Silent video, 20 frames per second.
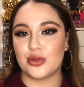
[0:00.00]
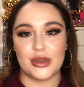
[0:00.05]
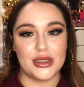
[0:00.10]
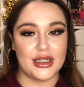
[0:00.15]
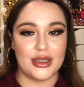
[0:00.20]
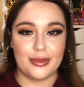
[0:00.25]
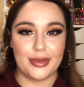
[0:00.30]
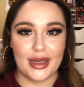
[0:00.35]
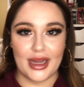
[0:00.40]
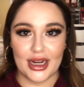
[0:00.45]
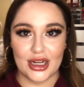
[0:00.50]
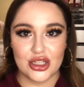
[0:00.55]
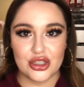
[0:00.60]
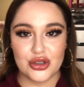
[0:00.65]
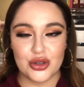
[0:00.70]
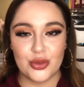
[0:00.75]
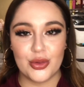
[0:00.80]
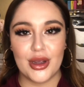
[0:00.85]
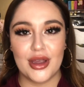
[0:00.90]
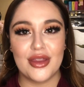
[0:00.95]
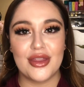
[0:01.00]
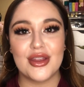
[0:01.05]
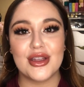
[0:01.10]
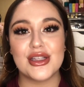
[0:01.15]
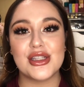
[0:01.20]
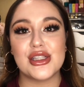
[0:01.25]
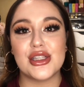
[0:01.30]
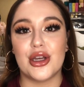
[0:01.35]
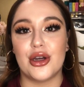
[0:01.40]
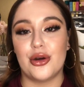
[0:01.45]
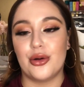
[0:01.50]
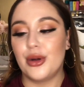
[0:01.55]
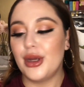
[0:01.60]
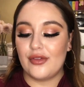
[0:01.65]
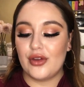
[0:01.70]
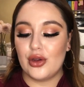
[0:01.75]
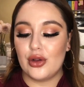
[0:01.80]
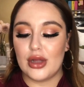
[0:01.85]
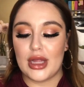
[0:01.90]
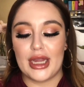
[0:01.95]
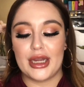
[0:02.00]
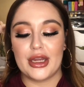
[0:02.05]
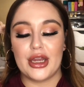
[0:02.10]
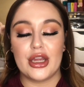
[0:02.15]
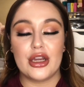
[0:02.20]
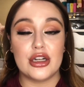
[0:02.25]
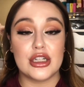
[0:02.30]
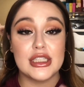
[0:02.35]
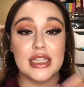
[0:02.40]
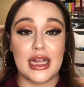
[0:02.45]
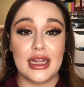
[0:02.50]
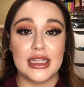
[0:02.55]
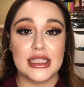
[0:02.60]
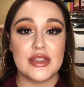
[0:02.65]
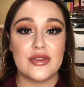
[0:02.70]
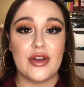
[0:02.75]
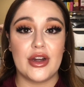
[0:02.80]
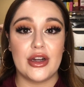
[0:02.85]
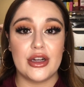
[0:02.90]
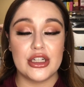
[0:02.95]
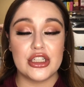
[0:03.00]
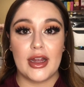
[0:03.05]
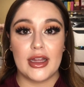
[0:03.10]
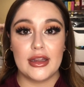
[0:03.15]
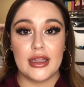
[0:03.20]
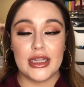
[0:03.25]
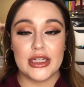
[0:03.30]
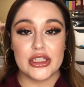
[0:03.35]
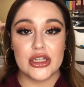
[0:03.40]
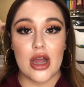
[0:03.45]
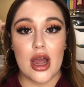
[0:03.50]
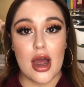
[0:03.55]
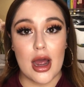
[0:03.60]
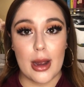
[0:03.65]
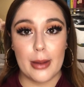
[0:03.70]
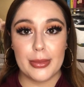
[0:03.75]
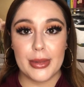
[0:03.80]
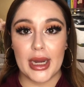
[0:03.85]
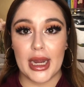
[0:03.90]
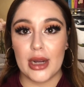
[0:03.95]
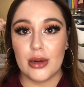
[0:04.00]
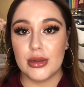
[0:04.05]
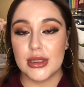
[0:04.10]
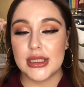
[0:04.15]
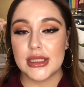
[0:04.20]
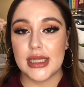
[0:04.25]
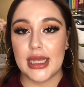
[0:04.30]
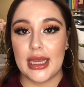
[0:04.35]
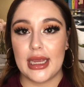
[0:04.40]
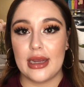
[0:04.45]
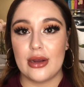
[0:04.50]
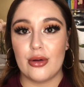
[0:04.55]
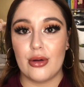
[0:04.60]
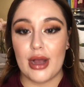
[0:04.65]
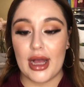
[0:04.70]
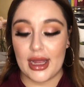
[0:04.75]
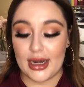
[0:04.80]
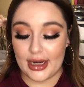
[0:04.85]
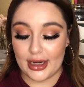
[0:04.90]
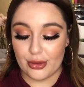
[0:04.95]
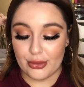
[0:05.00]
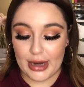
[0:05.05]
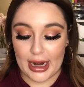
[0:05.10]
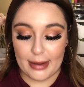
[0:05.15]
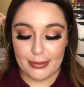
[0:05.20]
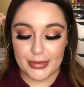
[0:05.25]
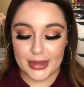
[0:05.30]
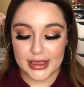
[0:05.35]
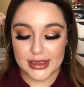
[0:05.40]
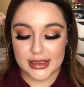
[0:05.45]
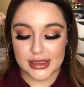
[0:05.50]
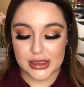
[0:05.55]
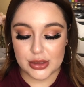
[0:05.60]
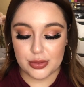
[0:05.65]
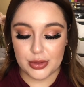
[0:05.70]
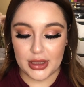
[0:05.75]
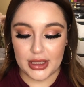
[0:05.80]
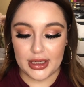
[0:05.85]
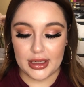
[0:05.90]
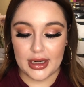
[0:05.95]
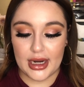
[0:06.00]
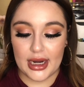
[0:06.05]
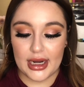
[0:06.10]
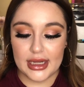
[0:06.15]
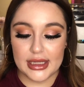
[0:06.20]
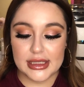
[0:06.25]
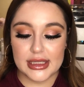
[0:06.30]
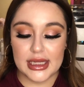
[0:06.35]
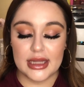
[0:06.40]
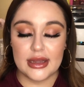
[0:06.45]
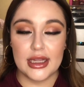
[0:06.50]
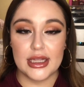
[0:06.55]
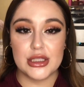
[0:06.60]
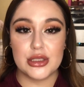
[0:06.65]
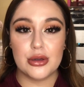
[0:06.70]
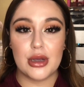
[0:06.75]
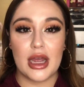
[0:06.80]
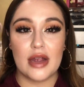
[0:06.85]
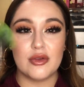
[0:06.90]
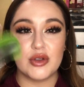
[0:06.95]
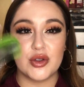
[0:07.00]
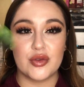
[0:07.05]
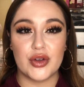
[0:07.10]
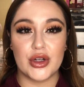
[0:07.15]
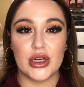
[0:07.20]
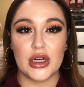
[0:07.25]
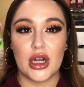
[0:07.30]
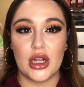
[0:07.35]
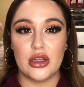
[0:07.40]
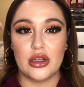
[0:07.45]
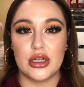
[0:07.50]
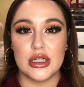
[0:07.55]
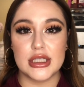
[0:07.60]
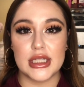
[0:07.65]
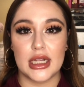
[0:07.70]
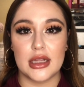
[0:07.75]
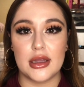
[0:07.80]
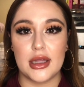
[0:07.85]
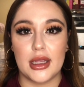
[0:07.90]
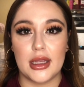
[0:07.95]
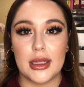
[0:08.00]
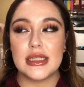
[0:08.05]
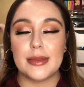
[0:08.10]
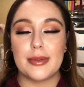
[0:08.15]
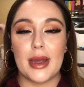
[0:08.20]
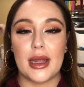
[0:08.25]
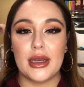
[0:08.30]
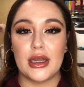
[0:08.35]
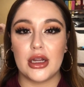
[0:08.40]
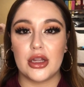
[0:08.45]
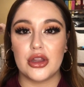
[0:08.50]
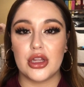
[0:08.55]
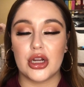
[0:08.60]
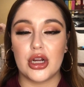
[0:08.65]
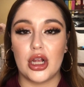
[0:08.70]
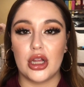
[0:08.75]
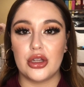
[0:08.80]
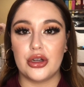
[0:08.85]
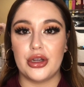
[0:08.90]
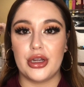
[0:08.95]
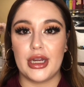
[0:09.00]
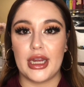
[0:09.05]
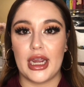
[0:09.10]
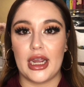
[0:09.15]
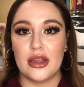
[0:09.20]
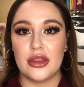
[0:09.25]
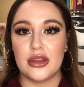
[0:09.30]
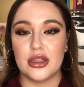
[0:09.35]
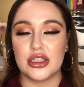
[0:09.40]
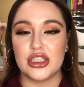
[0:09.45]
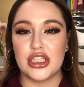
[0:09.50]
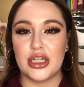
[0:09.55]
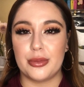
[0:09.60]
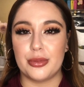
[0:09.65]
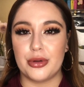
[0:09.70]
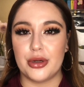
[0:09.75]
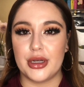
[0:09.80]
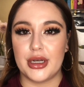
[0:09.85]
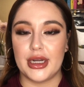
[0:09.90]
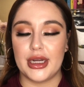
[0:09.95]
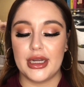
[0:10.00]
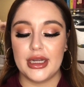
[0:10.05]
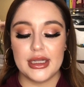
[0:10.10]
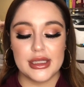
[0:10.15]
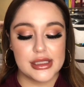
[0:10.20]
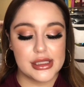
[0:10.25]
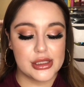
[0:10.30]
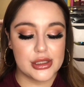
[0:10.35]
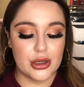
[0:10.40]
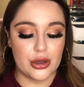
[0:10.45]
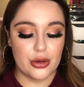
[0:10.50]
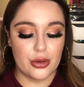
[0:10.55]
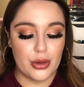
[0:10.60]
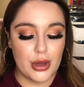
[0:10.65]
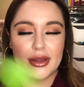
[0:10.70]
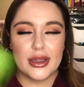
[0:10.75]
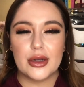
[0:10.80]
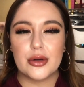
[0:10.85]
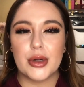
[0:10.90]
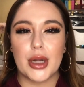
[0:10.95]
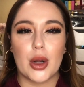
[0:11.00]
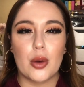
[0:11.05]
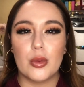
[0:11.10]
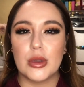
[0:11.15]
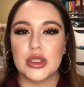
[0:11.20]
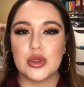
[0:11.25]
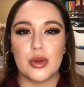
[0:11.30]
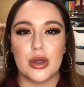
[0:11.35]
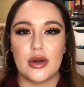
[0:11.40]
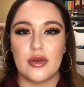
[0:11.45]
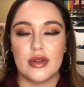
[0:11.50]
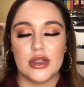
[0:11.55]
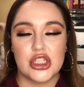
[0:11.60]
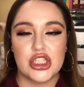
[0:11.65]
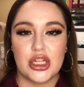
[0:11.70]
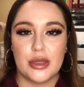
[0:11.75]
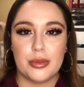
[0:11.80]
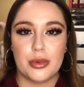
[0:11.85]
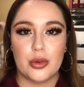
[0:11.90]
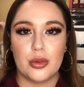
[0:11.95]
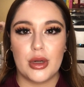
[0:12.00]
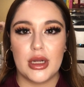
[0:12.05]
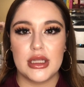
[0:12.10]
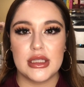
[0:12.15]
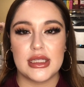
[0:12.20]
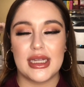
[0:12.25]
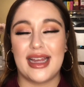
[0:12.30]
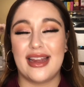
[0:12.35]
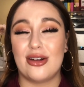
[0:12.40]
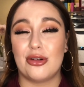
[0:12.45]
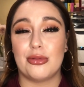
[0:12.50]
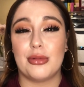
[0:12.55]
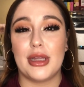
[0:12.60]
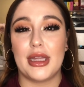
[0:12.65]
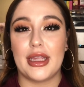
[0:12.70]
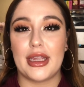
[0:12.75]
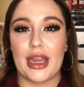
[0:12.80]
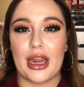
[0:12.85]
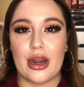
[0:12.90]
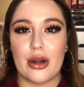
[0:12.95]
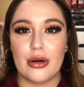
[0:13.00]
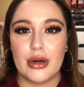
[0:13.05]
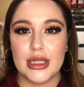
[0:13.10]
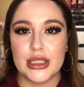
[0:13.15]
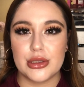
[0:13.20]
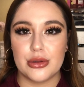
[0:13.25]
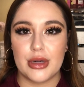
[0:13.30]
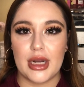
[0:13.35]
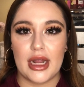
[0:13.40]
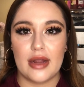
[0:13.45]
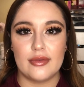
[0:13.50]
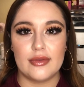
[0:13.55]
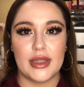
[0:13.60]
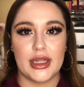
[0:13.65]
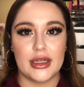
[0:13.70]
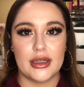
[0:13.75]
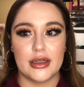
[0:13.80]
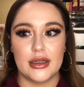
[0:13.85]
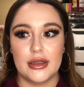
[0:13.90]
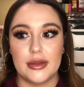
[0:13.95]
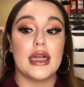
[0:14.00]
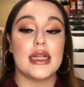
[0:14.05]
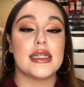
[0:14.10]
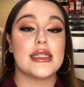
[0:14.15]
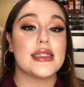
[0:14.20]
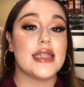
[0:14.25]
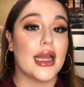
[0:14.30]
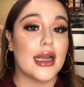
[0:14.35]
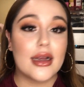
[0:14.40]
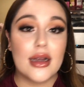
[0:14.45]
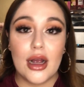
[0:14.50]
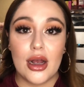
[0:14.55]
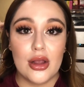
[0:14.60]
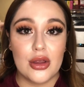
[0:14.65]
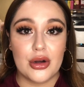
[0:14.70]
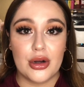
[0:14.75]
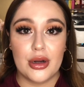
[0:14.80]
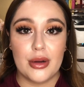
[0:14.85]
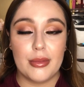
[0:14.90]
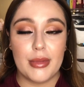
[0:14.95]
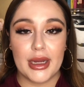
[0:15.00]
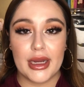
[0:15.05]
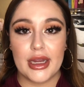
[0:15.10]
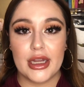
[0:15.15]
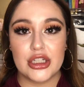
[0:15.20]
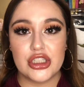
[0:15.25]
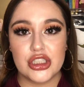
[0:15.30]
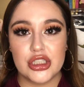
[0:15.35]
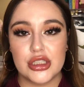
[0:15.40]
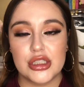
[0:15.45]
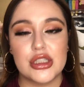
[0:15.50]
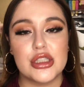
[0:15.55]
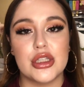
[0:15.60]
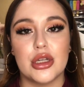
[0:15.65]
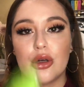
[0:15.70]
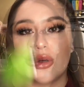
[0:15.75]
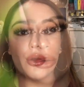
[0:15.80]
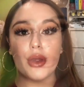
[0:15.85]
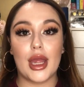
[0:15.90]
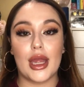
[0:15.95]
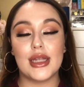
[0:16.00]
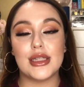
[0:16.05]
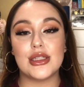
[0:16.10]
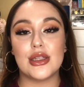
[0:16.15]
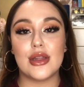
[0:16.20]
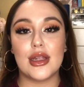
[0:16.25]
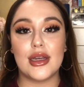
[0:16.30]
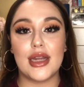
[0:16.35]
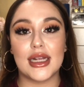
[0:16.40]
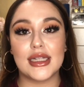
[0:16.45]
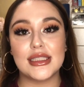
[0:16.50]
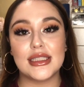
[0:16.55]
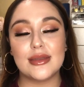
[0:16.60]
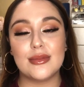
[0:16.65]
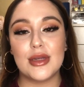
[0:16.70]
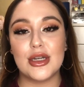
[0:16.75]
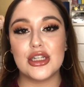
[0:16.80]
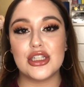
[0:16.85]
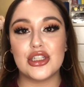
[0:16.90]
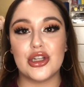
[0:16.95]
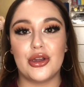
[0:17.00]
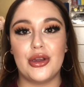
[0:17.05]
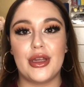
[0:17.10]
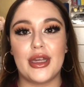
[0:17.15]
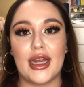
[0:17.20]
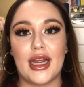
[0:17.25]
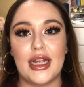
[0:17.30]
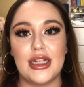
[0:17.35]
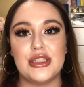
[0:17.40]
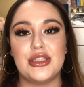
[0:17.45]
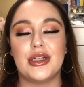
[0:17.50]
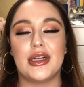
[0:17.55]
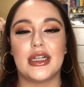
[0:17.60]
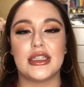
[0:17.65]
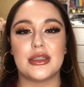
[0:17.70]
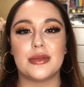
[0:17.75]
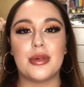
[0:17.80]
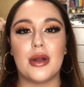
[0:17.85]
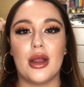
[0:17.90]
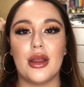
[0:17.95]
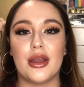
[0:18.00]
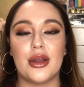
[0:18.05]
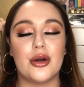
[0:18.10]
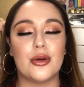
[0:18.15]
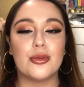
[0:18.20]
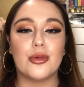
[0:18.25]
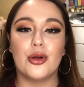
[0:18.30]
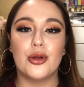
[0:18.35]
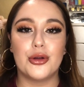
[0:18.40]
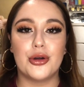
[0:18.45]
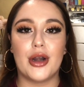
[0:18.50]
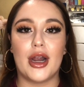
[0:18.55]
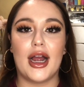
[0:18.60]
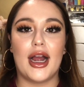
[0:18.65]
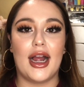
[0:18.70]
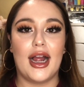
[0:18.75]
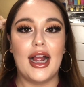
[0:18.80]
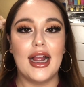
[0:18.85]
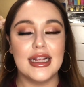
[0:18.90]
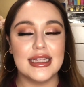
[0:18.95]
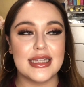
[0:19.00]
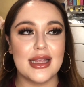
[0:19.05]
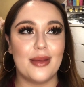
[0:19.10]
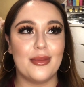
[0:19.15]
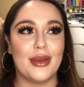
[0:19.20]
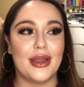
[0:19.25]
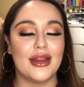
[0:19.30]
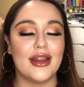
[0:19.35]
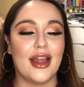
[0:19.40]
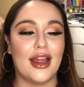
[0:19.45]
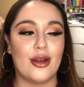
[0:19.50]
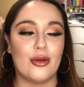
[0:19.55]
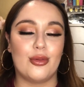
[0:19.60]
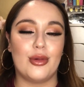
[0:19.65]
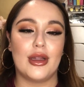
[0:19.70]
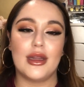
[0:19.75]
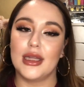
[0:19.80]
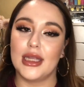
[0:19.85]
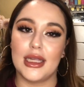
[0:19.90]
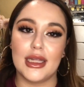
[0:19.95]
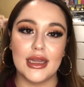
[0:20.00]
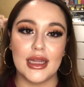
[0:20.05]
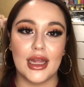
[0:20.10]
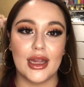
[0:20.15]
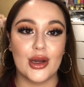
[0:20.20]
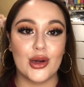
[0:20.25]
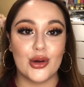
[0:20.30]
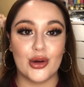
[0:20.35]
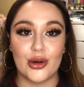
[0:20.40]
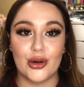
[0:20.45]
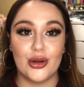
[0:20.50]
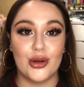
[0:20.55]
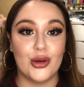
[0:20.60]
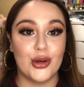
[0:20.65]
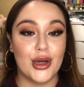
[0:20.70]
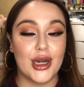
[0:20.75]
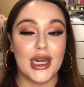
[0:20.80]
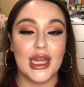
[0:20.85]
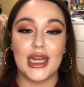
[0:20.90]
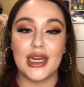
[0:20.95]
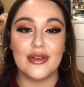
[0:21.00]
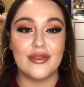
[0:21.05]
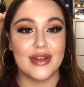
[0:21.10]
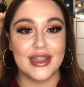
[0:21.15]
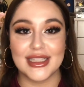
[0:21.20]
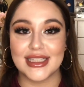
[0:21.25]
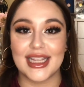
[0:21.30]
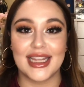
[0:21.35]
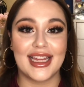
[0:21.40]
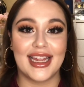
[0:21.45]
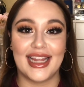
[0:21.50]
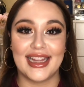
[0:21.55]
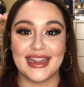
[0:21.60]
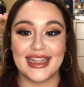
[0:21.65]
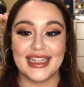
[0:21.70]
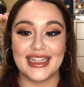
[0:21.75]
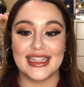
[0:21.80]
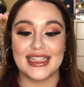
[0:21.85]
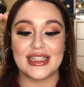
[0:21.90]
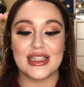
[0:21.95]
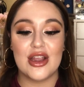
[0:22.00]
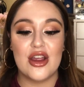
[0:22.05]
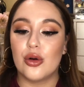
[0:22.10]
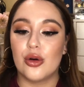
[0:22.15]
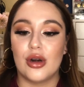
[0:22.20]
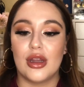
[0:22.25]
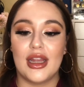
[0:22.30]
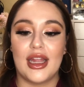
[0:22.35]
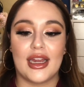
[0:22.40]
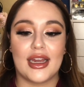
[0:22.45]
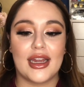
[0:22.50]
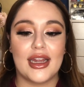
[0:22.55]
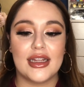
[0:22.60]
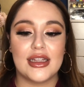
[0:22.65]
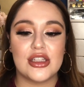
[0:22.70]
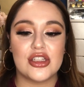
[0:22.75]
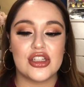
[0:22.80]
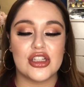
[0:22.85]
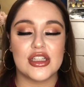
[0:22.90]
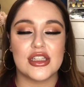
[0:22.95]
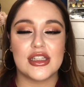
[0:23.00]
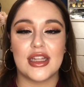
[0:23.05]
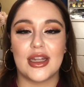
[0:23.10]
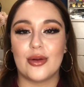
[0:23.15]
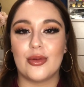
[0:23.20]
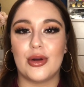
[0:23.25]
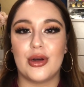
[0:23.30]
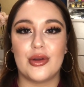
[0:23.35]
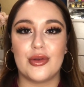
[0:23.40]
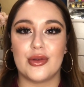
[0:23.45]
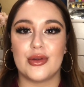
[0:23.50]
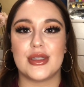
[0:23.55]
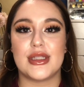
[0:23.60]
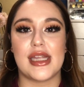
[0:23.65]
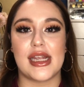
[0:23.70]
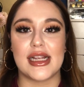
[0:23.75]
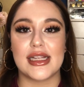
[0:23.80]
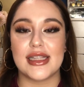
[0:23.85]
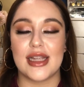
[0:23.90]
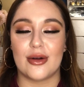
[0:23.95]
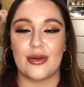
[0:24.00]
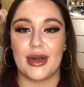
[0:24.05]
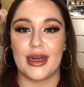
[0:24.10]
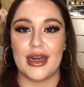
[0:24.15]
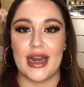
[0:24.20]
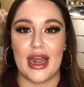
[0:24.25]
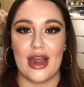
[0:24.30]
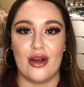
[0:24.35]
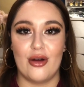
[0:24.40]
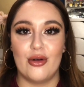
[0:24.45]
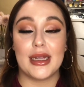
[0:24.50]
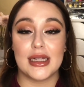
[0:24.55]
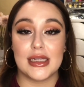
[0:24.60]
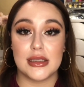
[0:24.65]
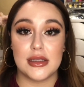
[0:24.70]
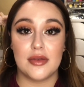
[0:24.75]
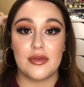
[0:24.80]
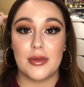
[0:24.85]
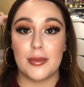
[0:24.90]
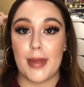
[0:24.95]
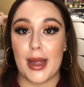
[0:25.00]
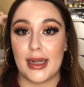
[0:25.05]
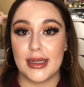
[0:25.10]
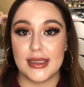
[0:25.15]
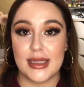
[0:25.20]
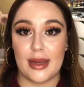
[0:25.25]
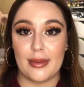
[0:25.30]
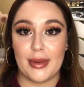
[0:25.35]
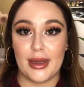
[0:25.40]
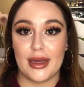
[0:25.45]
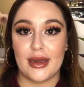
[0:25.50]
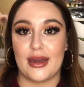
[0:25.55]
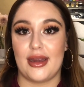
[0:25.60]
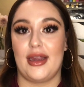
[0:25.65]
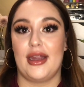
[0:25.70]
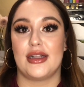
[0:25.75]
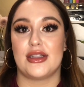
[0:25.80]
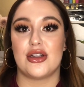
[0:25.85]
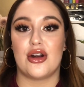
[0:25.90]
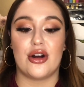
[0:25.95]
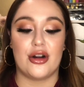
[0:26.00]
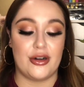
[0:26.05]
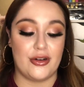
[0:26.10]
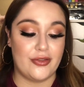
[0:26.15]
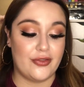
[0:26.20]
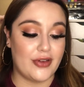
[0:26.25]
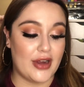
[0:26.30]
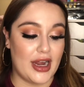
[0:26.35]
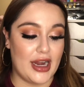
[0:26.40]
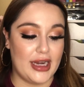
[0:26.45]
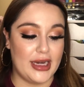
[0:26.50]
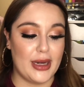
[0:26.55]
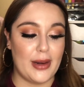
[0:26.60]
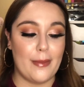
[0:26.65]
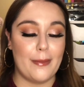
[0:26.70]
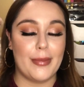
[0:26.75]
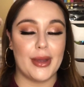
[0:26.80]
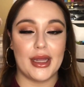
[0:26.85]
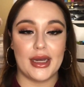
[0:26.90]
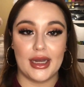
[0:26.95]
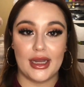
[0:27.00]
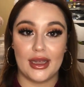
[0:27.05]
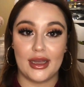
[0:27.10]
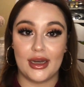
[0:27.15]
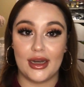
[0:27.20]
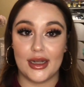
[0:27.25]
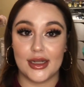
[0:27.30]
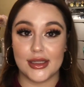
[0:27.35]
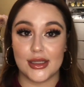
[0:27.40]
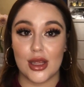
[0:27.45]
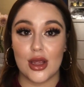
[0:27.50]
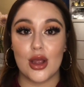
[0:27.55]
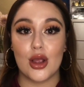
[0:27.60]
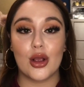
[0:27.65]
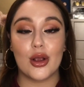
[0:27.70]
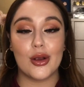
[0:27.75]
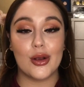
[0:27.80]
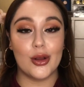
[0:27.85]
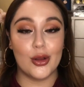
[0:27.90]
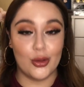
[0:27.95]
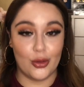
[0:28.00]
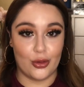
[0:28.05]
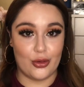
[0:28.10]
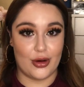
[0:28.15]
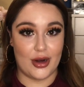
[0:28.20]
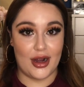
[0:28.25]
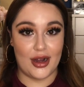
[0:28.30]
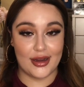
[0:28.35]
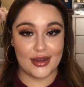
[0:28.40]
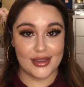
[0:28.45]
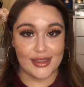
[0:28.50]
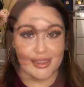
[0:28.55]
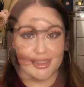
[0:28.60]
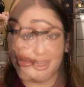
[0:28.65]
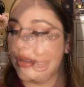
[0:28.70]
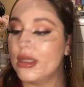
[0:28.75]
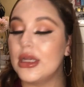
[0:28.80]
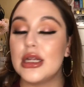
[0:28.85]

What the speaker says: wanted to be extra with. So if you like your salads very finely chopped, I would say go ahead and grab this. It's really nice, and they do have different colors. I think depending on the color you get, the cheaper it is. So I think green was one of the cheaper ones. I don't really care. I don't have like a set color in my kitchen. So okay, so the next thing I'm going to show you guys are probably going to roll your eyes and be like, really, like girl, none of us can get this, or like it's just like one of those things that right now because of the pandemic it's hard to find, but it is Clorox.